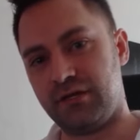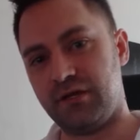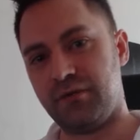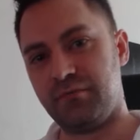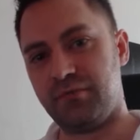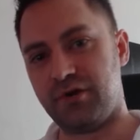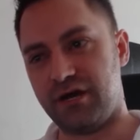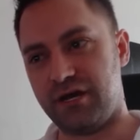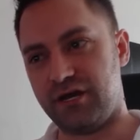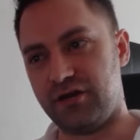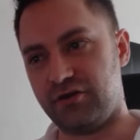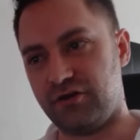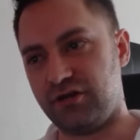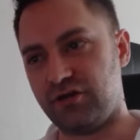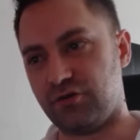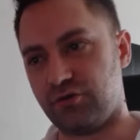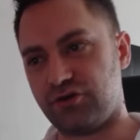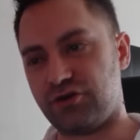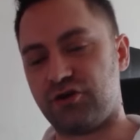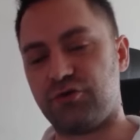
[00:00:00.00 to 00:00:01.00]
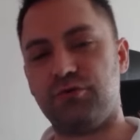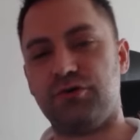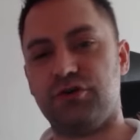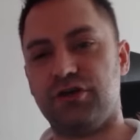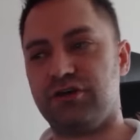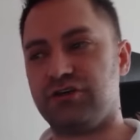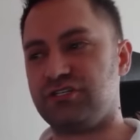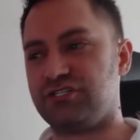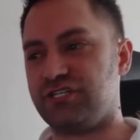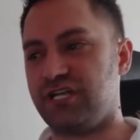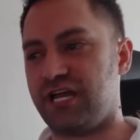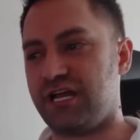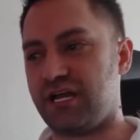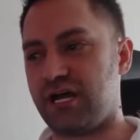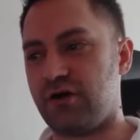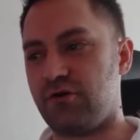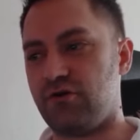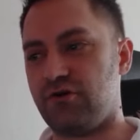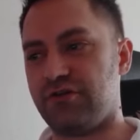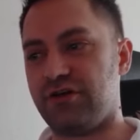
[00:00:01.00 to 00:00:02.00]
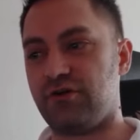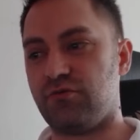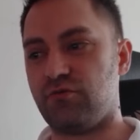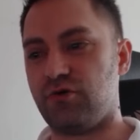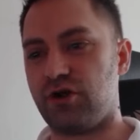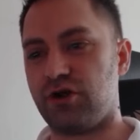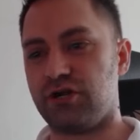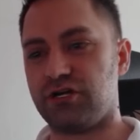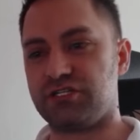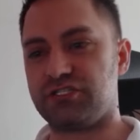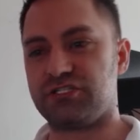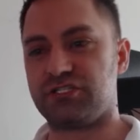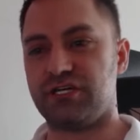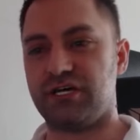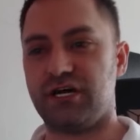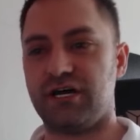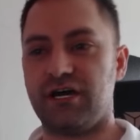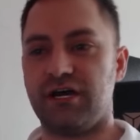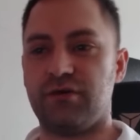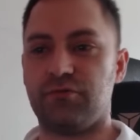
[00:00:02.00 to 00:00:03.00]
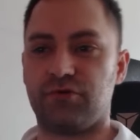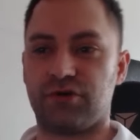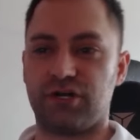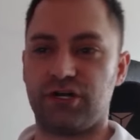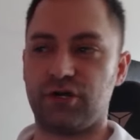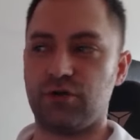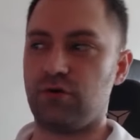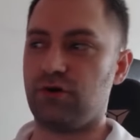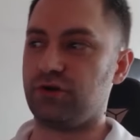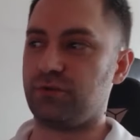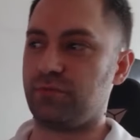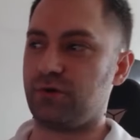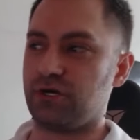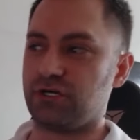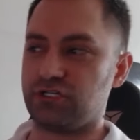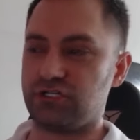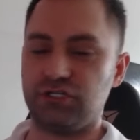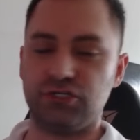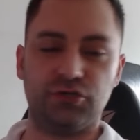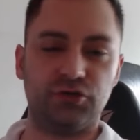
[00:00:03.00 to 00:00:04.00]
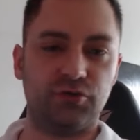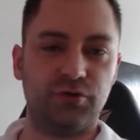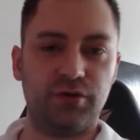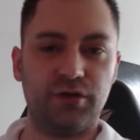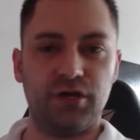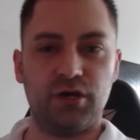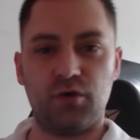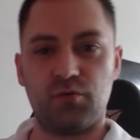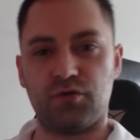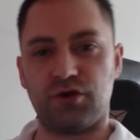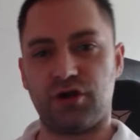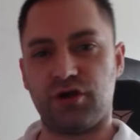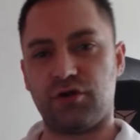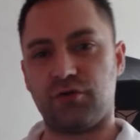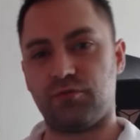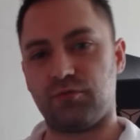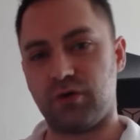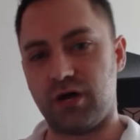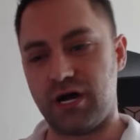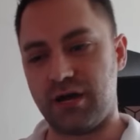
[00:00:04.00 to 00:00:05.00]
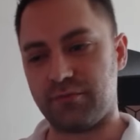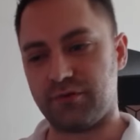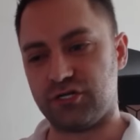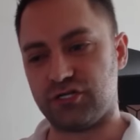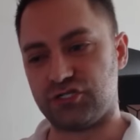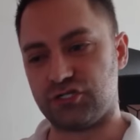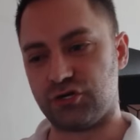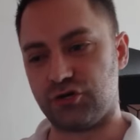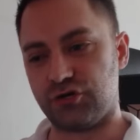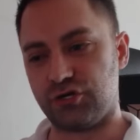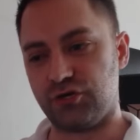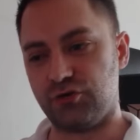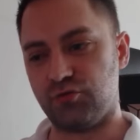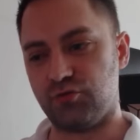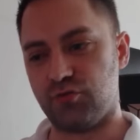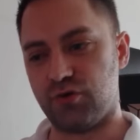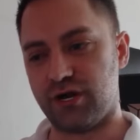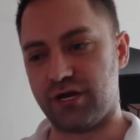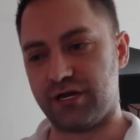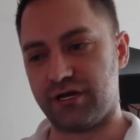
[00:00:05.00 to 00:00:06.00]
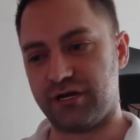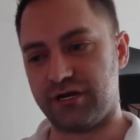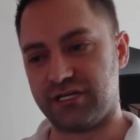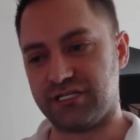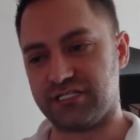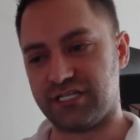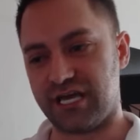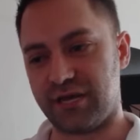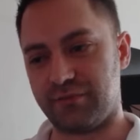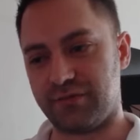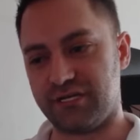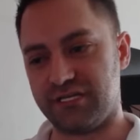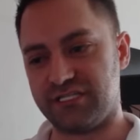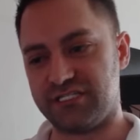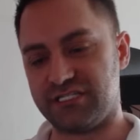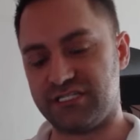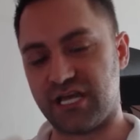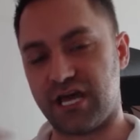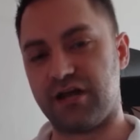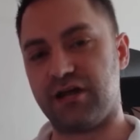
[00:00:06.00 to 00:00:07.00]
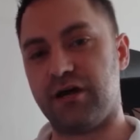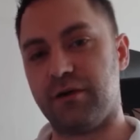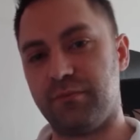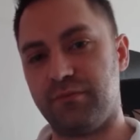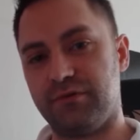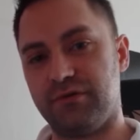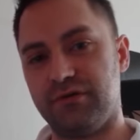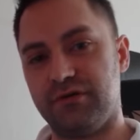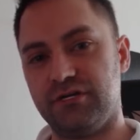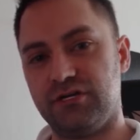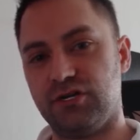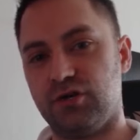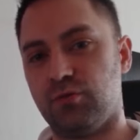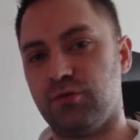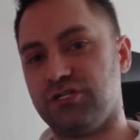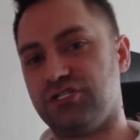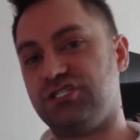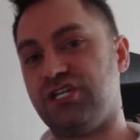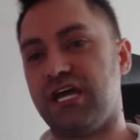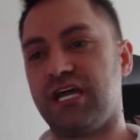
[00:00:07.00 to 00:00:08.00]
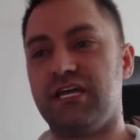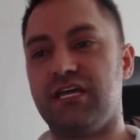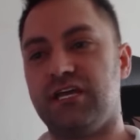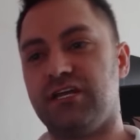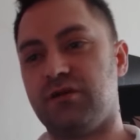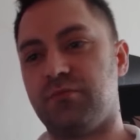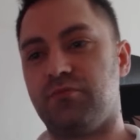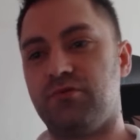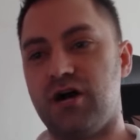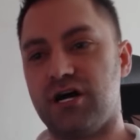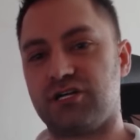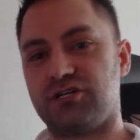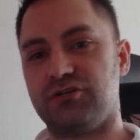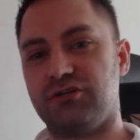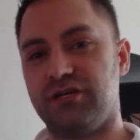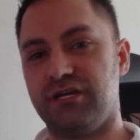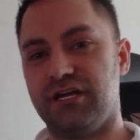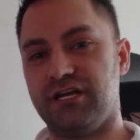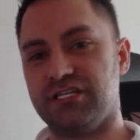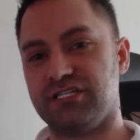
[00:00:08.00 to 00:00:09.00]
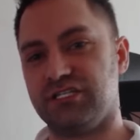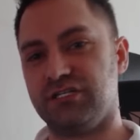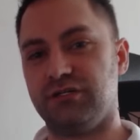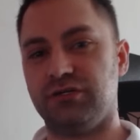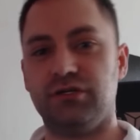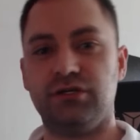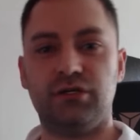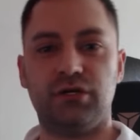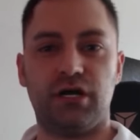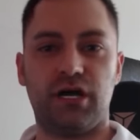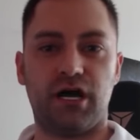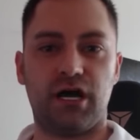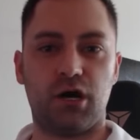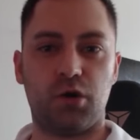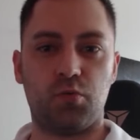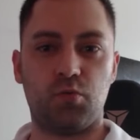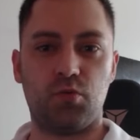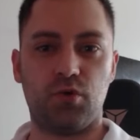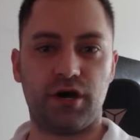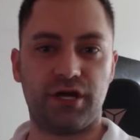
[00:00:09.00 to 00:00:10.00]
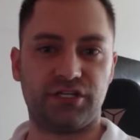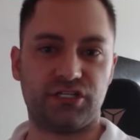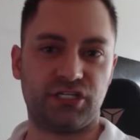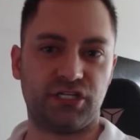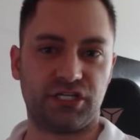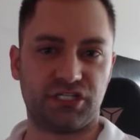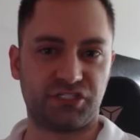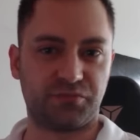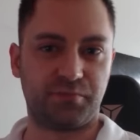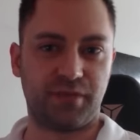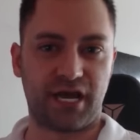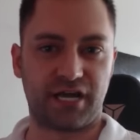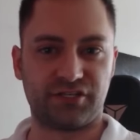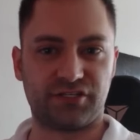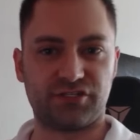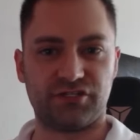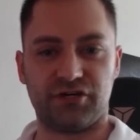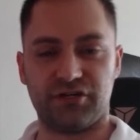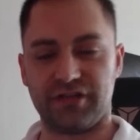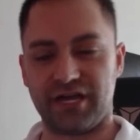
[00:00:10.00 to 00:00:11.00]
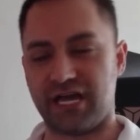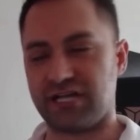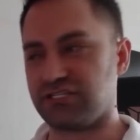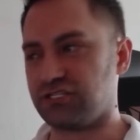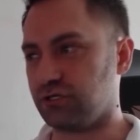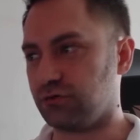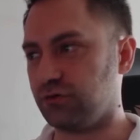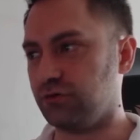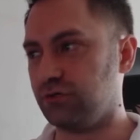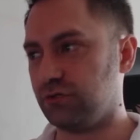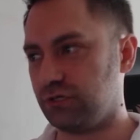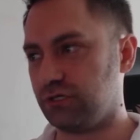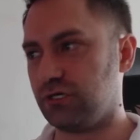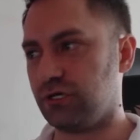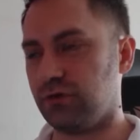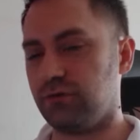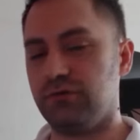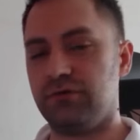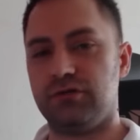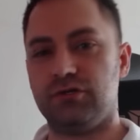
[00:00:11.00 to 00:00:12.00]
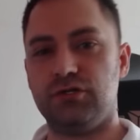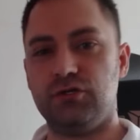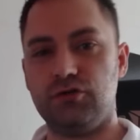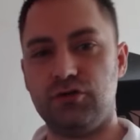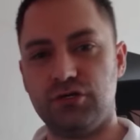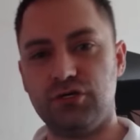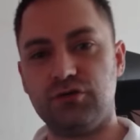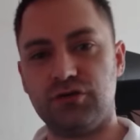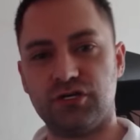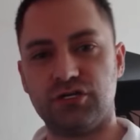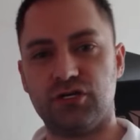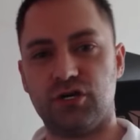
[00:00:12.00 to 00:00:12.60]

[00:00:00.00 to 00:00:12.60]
but in, in, order to really understand how all that works, uh, we're going to go on to part two, where I'm going to show you what an Examity setup, you know, what checking into proctoring is and uh, what to expect and all that. So, you know, you, you can know